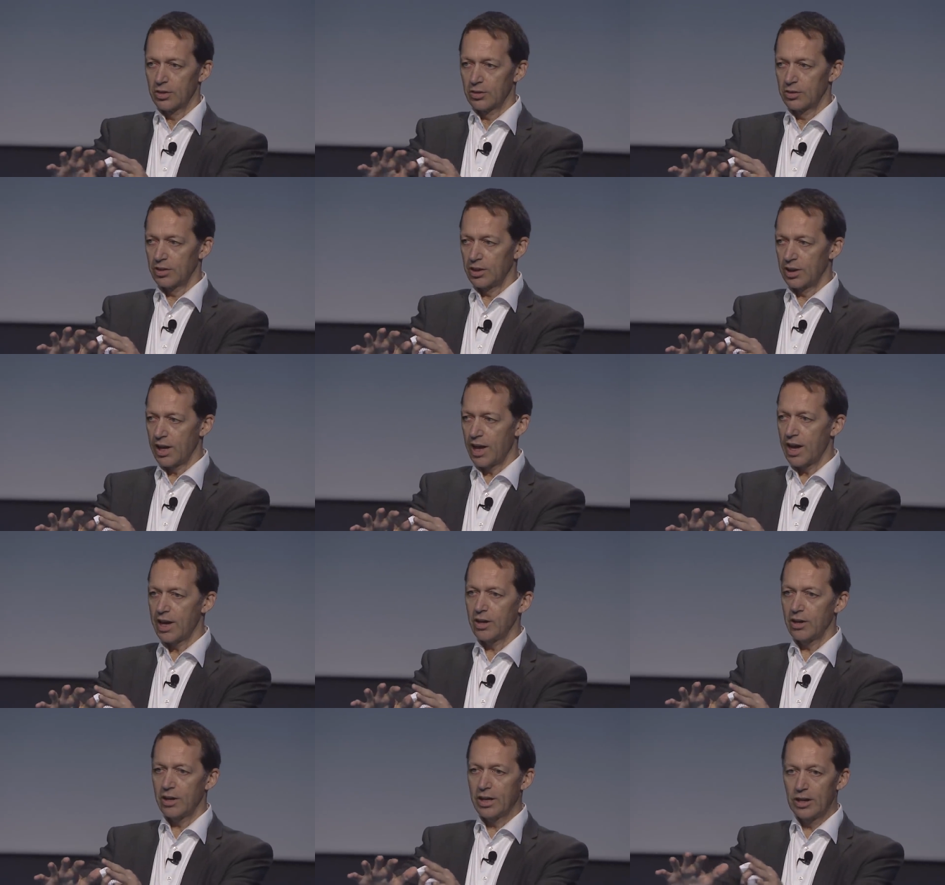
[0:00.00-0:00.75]
The
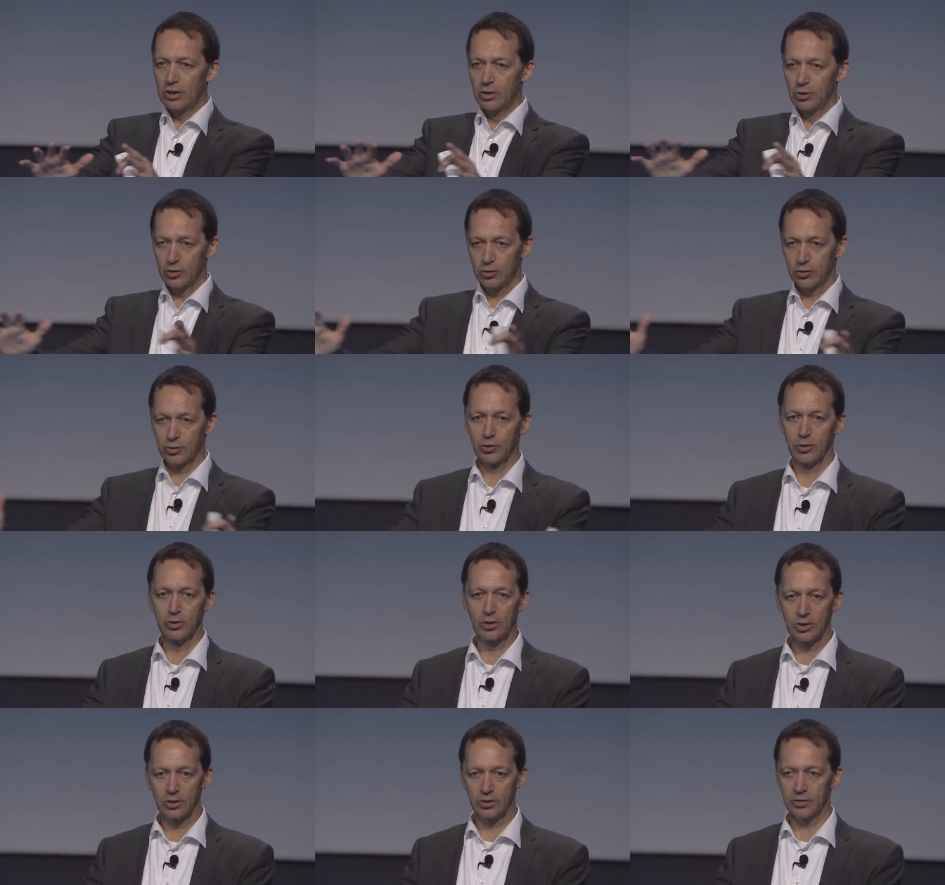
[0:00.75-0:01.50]
AI looks
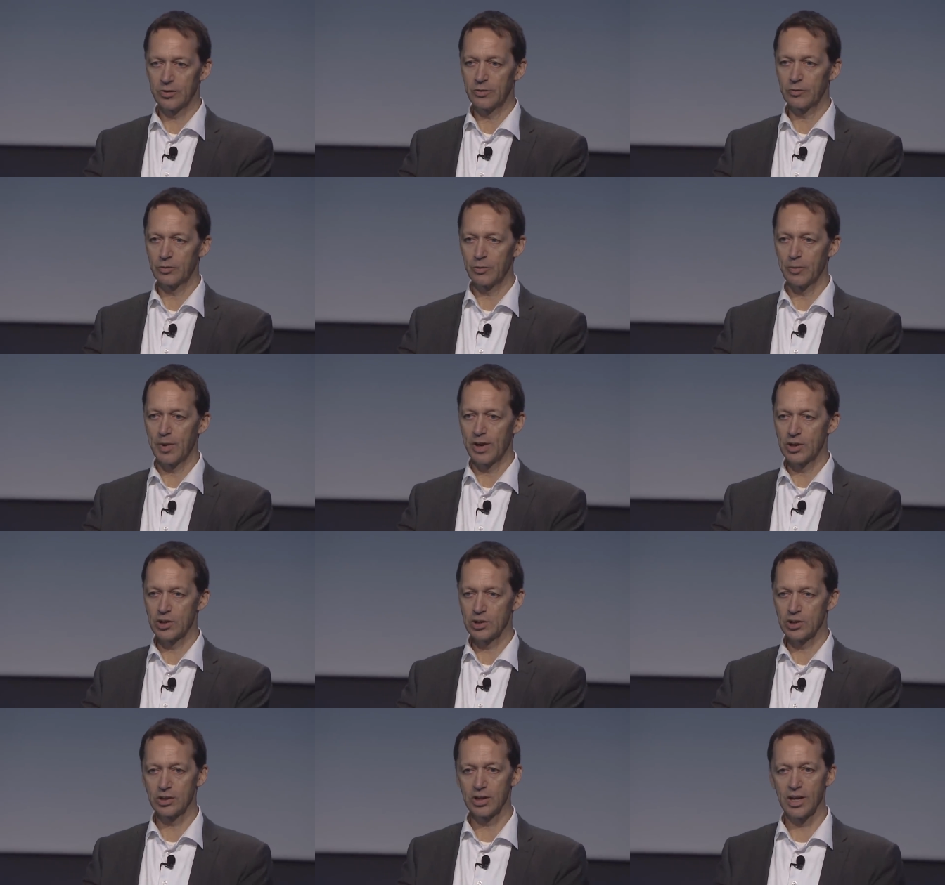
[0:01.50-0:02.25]
through a lot of
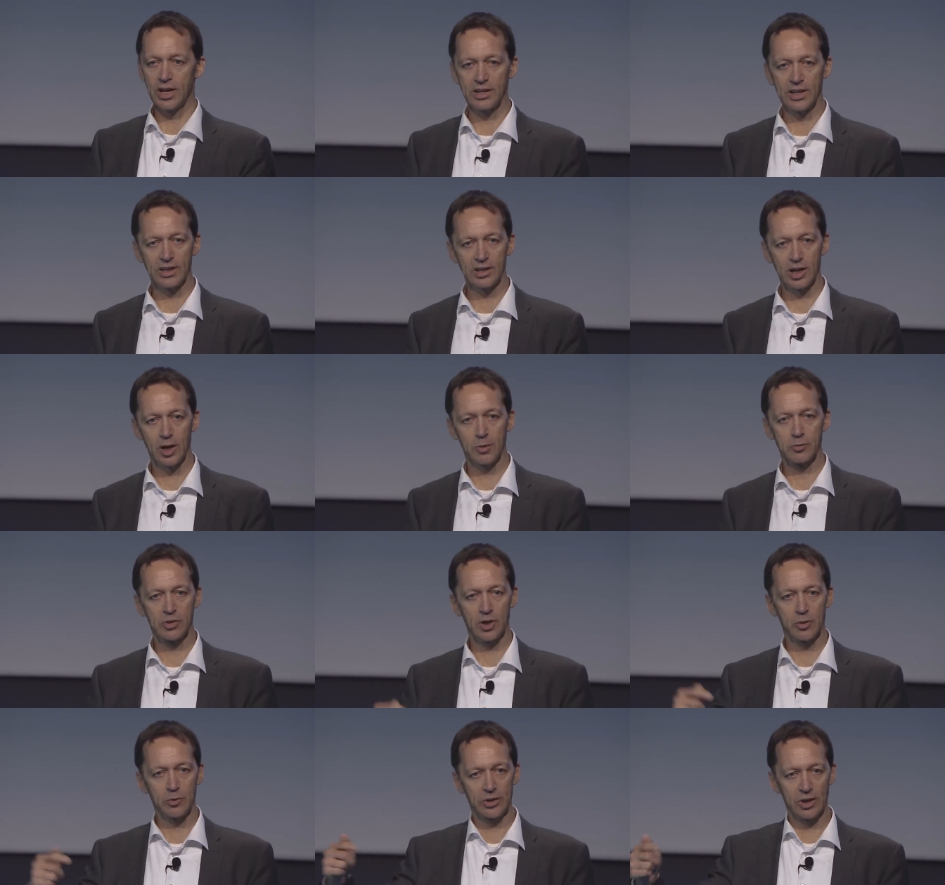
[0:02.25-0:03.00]
information and then
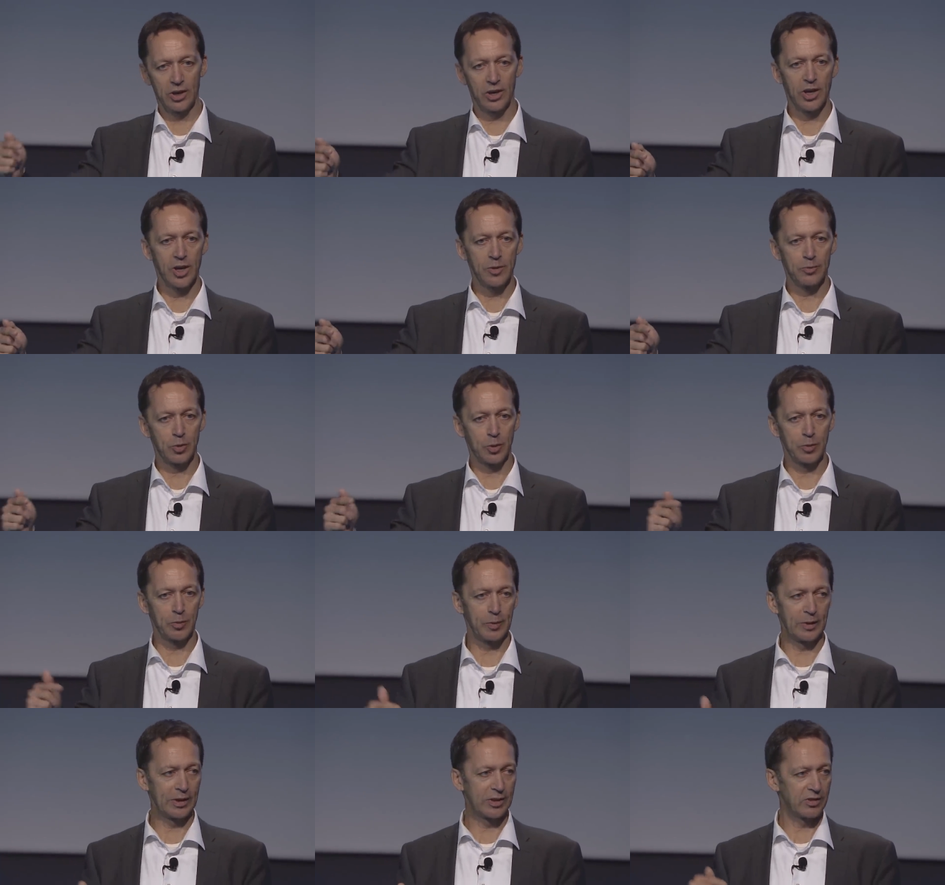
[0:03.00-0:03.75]
comes up with a high
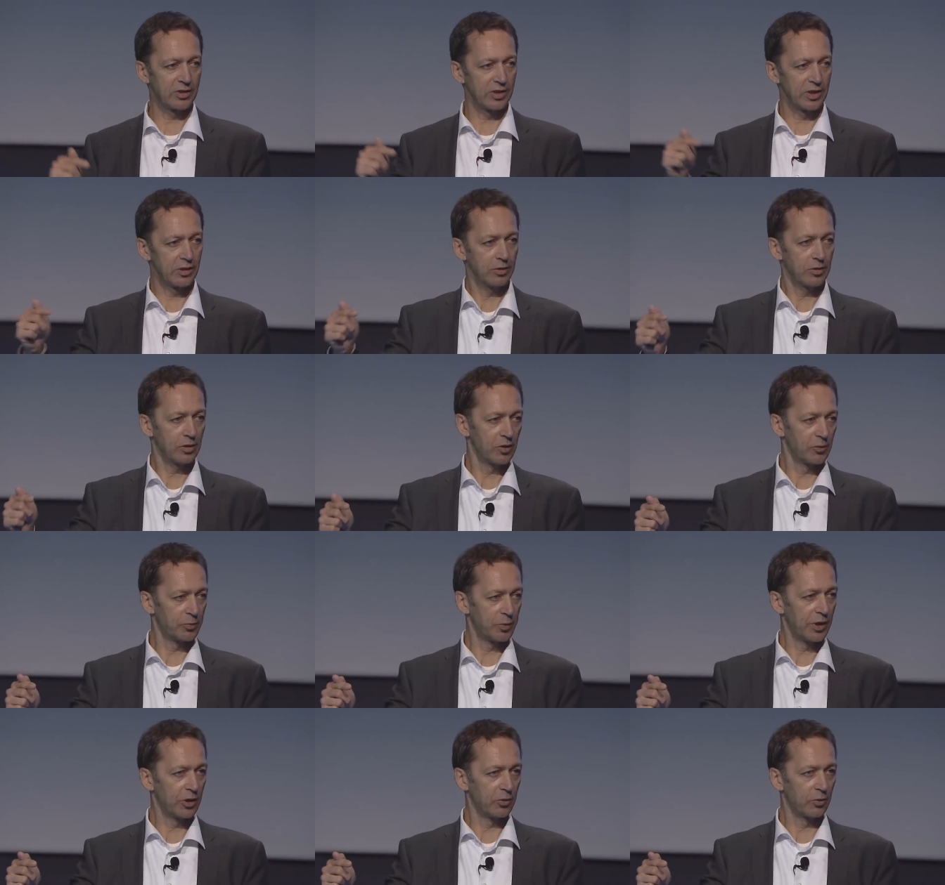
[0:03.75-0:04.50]
probability
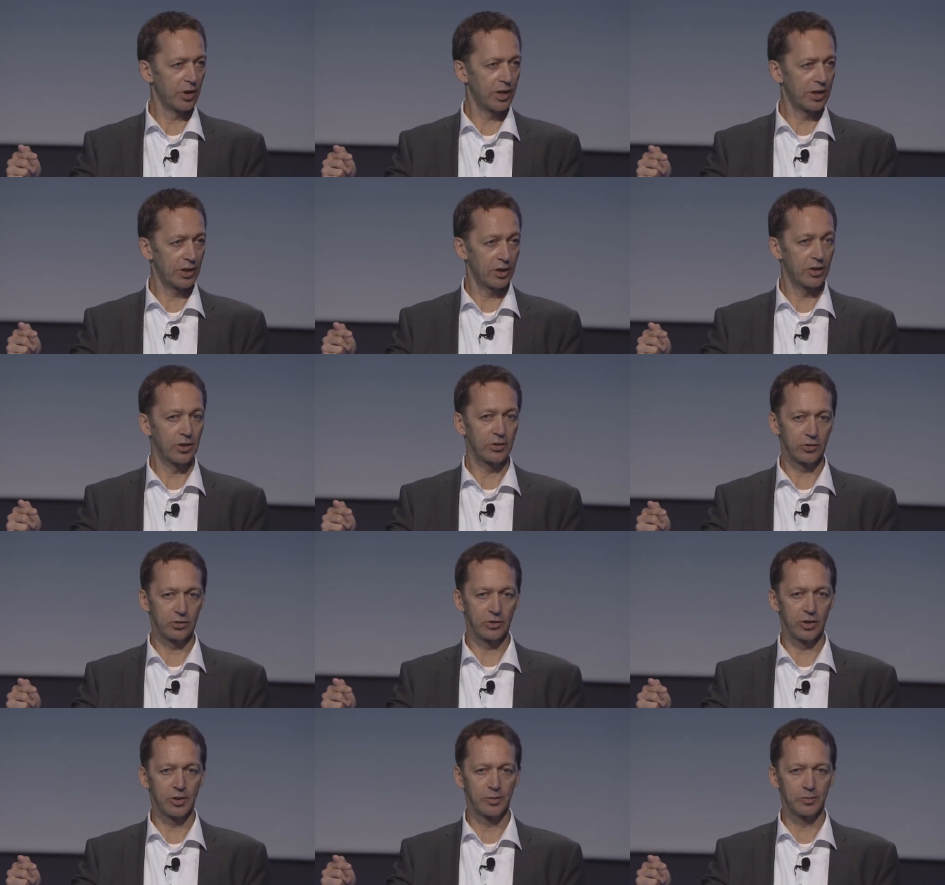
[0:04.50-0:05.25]
of being right
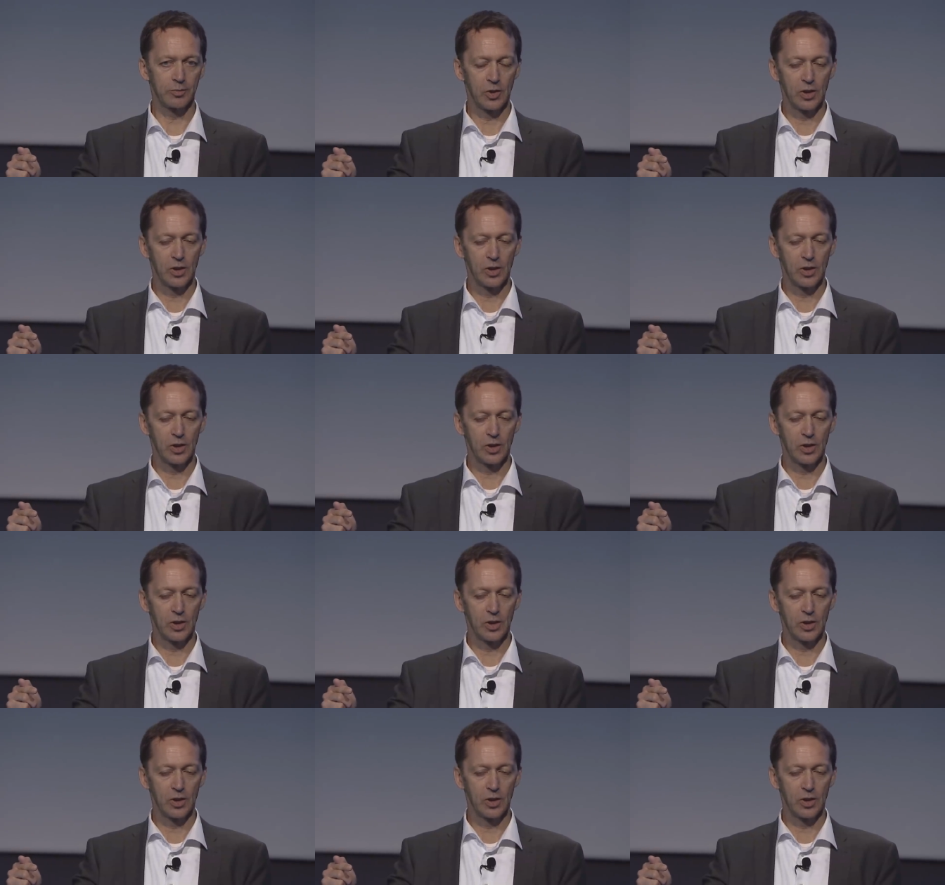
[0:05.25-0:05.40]
answer.